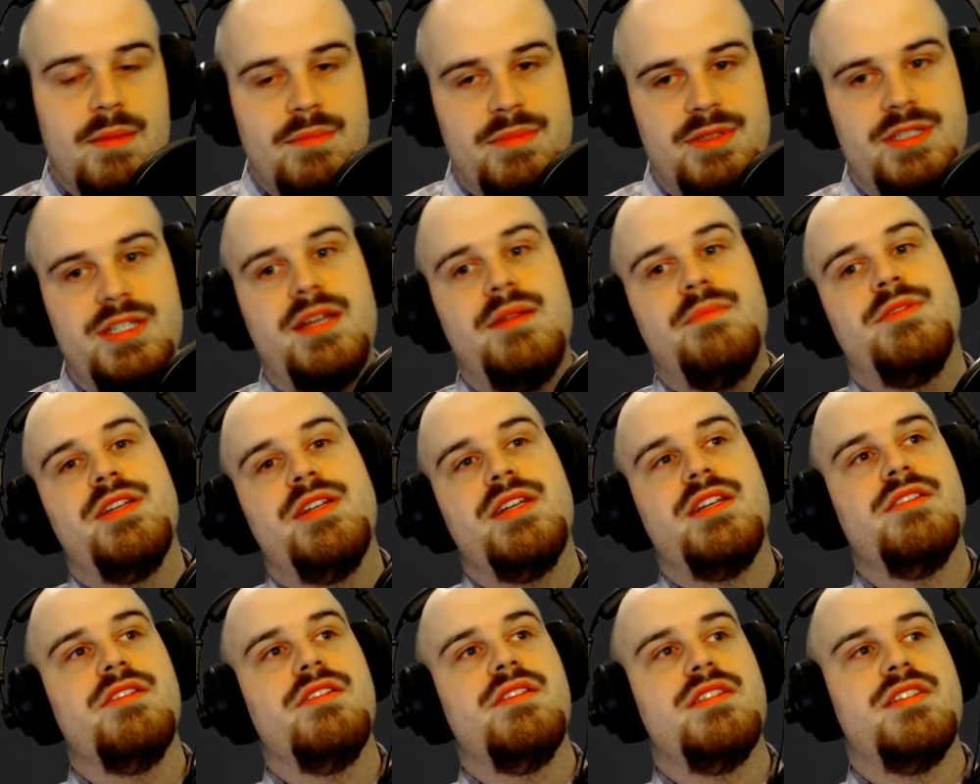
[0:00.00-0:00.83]
In
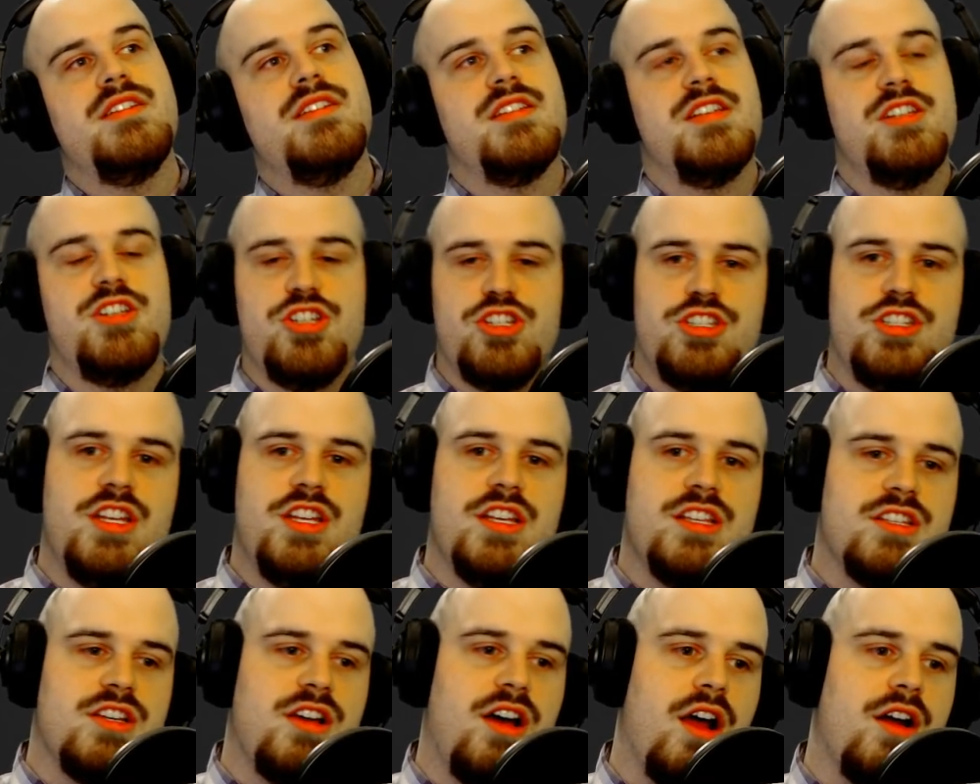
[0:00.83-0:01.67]
particular, this is a just
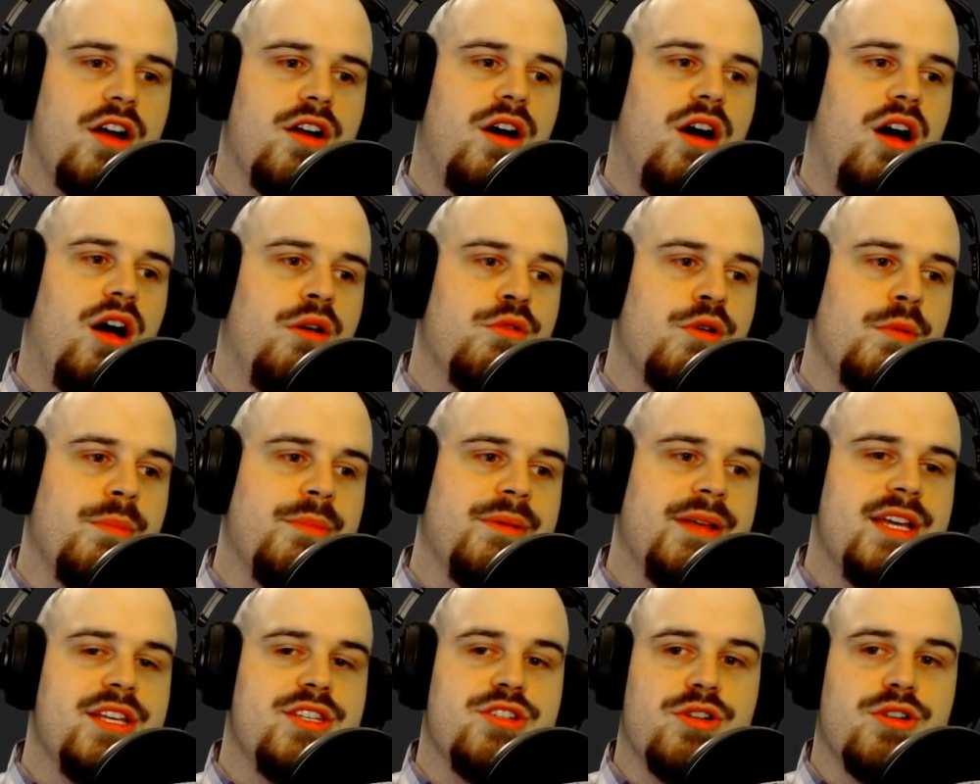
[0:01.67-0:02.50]
discard all,
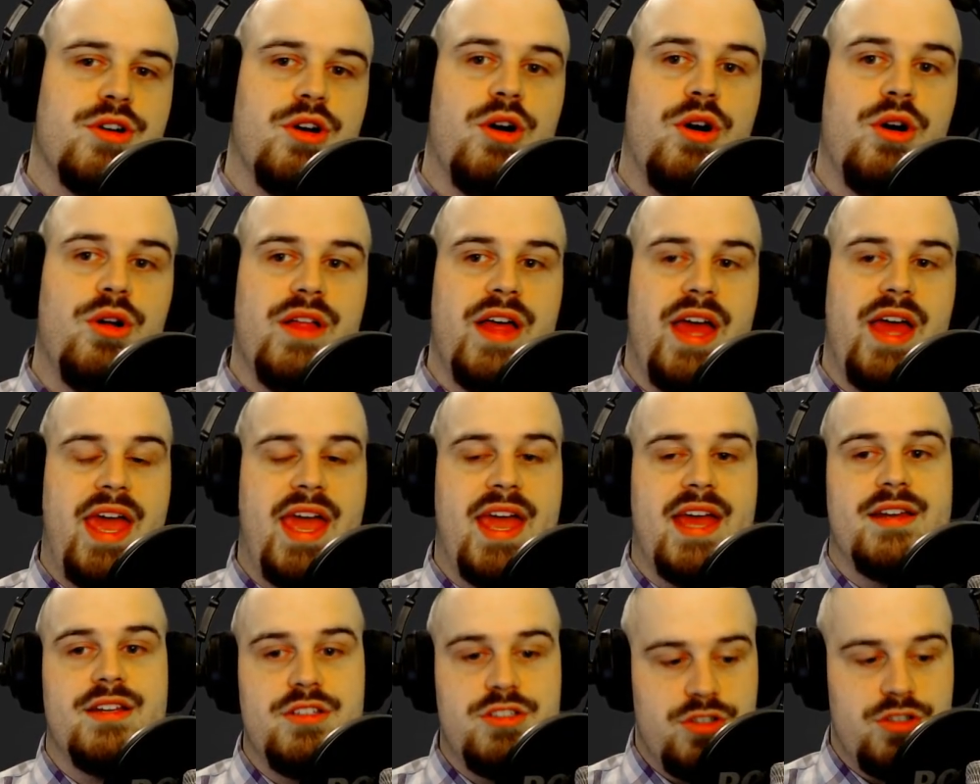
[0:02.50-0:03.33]
replace your whole
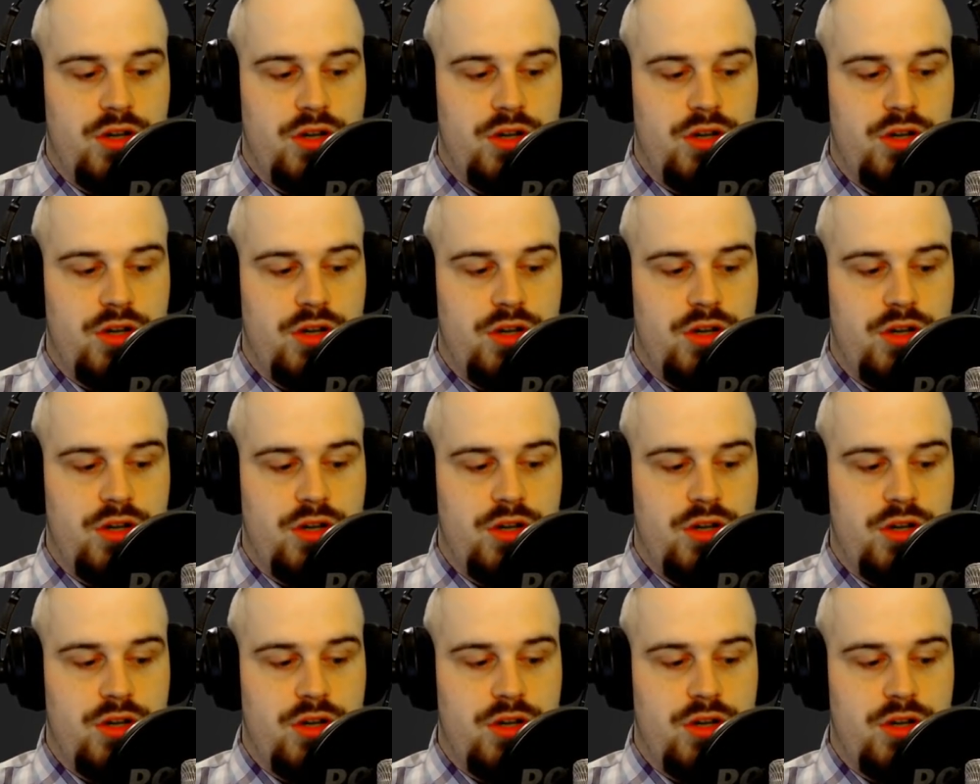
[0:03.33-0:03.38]
hand,